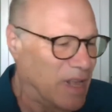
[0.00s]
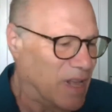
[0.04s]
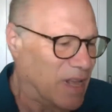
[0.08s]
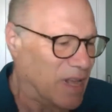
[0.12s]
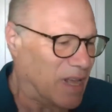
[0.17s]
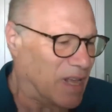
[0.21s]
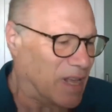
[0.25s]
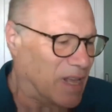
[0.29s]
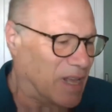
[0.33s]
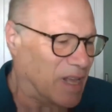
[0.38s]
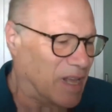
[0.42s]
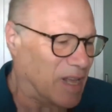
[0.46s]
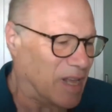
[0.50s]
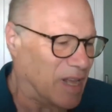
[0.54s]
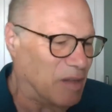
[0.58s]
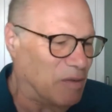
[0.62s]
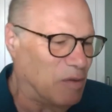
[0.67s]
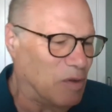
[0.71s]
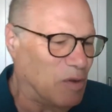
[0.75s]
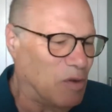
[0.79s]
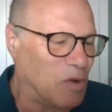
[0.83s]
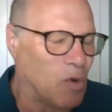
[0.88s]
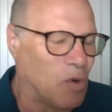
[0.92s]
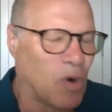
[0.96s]
uh,
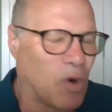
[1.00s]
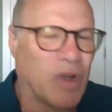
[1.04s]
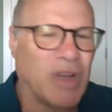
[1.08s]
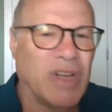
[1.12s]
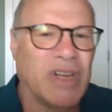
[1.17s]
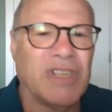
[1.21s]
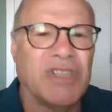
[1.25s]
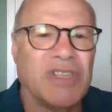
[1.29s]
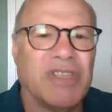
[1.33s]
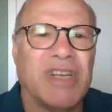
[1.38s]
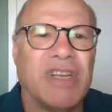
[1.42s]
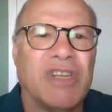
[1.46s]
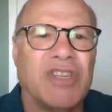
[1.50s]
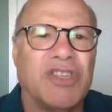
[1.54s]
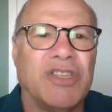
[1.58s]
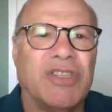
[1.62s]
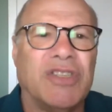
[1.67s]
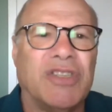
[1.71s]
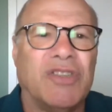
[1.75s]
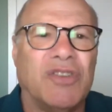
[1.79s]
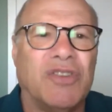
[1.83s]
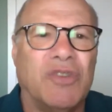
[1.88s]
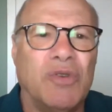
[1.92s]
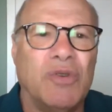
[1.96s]

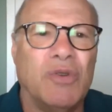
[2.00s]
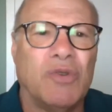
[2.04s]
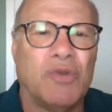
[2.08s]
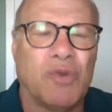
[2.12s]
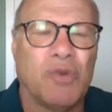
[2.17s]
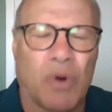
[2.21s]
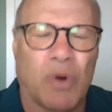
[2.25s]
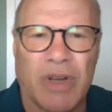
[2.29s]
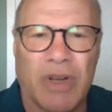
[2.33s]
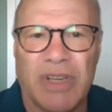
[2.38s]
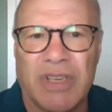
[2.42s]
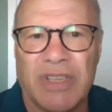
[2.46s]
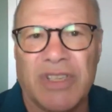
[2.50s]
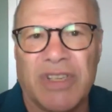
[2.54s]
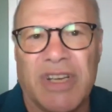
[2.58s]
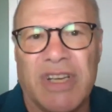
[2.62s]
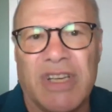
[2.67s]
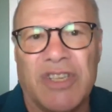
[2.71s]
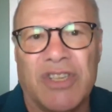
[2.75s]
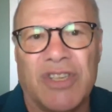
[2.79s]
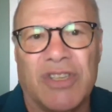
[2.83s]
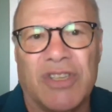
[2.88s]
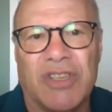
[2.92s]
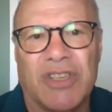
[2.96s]
organizations, news
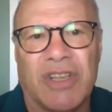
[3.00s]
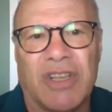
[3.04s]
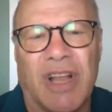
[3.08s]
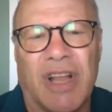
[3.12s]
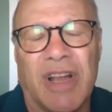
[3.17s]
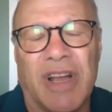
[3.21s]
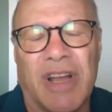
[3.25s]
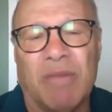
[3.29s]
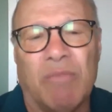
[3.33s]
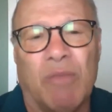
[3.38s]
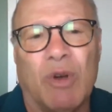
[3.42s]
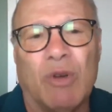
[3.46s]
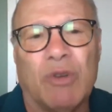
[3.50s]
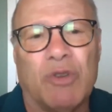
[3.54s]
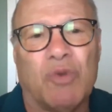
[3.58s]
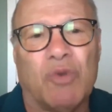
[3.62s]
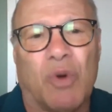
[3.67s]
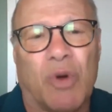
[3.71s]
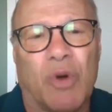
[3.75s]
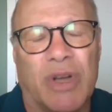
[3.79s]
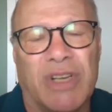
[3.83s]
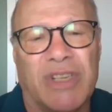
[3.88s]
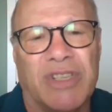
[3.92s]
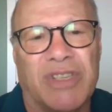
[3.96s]
organizations, like most
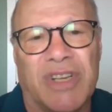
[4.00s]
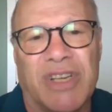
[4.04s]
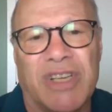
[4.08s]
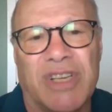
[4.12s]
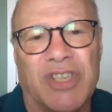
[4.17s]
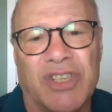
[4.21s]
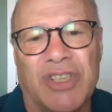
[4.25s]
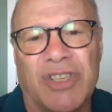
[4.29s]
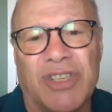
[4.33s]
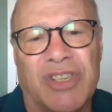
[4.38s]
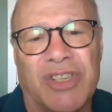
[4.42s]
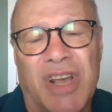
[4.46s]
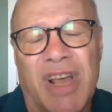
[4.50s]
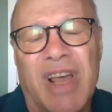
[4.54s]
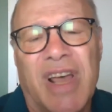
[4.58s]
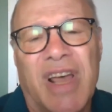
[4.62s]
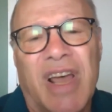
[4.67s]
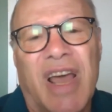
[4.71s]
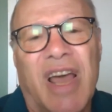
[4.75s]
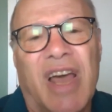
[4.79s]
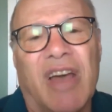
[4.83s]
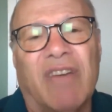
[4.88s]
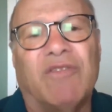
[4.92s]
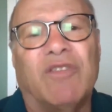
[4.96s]
organizations,
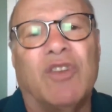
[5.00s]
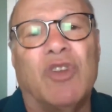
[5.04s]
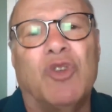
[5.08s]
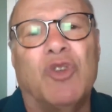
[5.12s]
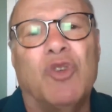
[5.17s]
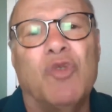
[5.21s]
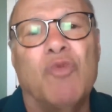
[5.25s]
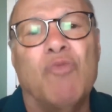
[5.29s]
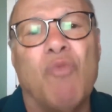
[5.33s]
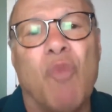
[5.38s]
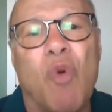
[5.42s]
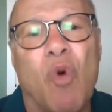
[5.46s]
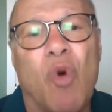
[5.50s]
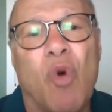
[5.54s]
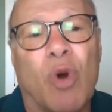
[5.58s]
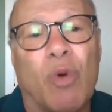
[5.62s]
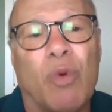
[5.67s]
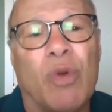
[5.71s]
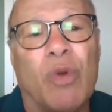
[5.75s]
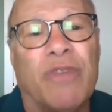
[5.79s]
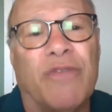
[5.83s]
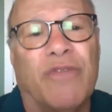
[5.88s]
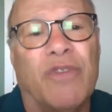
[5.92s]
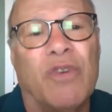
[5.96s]
have to do more
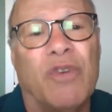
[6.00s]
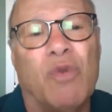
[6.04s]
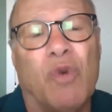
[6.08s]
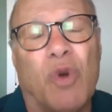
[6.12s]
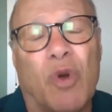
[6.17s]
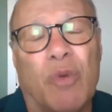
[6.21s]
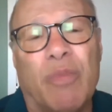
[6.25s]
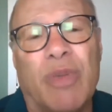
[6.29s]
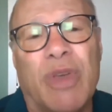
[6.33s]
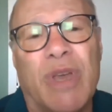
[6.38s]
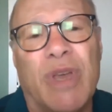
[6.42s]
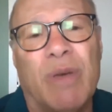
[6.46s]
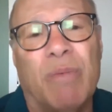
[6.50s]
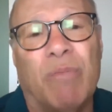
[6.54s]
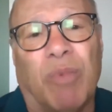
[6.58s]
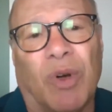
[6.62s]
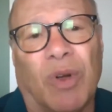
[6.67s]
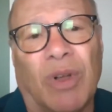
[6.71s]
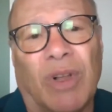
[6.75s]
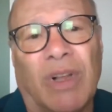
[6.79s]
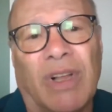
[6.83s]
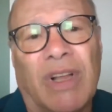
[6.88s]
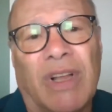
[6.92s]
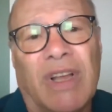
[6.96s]
with fewer
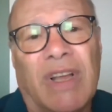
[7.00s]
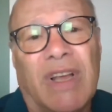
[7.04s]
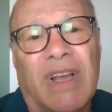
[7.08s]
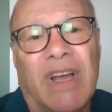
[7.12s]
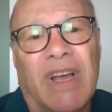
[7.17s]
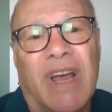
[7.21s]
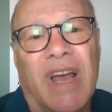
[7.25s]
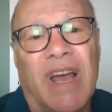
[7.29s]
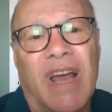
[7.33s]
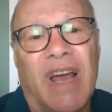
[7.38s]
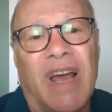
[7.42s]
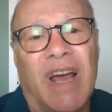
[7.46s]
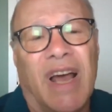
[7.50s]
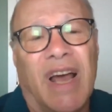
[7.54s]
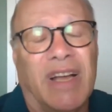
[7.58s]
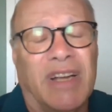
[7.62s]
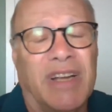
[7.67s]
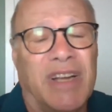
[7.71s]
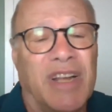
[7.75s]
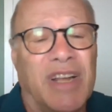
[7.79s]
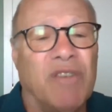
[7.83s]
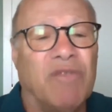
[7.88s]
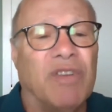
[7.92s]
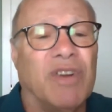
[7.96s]
people.
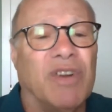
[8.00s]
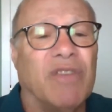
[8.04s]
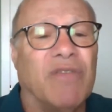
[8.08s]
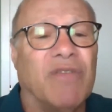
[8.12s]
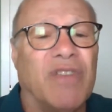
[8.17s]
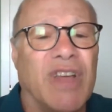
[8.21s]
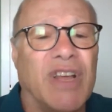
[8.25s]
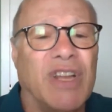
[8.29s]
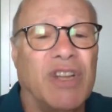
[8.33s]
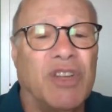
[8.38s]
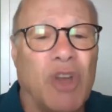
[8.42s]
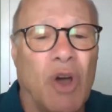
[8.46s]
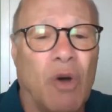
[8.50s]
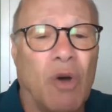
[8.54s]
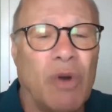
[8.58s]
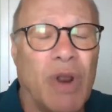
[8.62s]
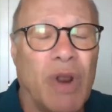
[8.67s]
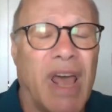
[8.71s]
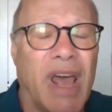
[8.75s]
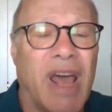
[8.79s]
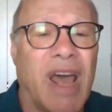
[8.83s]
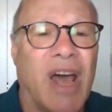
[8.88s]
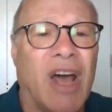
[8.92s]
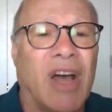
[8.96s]
And even if they
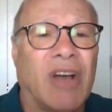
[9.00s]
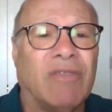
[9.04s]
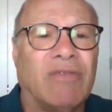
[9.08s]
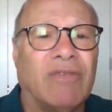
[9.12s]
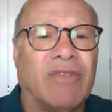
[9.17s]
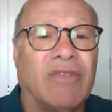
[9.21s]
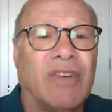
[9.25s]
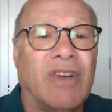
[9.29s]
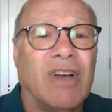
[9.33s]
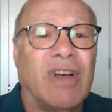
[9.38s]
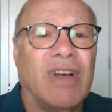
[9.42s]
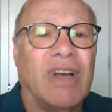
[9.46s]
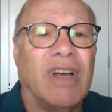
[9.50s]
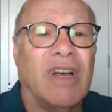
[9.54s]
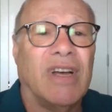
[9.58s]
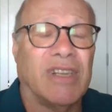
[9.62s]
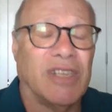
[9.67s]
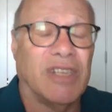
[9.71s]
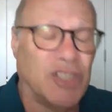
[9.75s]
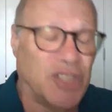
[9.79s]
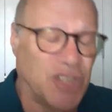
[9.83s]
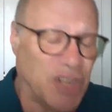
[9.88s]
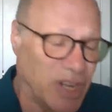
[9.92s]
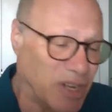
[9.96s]
don't have an
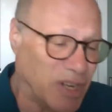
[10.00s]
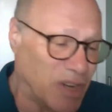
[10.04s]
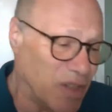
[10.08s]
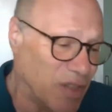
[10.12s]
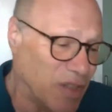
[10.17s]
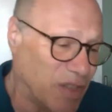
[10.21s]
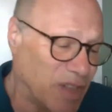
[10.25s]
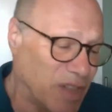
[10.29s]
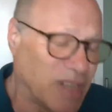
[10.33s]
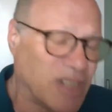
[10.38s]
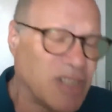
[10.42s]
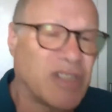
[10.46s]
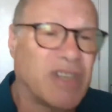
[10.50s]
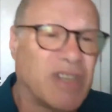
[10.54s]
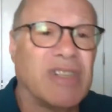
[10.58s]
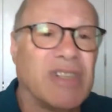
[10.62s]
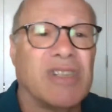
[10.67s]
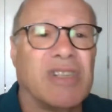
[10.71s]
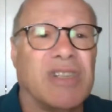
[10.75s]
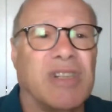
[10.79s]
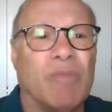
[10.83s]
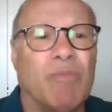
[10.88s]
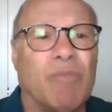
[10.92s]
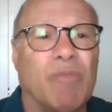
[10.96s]
agenda, things can
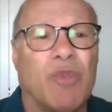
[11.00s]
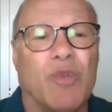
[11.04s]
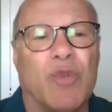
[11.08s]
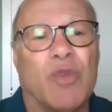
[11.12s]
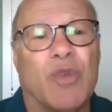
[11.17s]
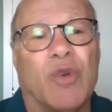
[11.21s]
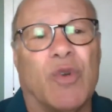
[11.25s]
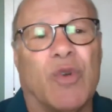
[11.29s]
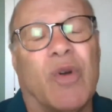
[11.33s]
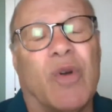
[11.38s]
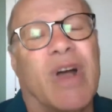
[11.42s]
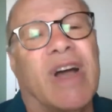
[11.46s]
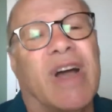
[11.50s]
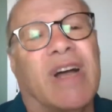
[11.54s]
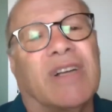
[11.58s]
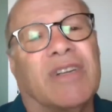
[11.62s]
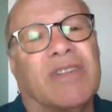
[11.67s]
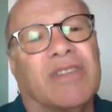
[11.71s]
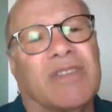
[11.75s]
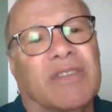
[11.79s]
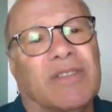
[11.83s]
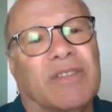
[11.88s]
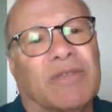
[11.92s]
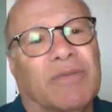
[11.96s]
slip through the cracks.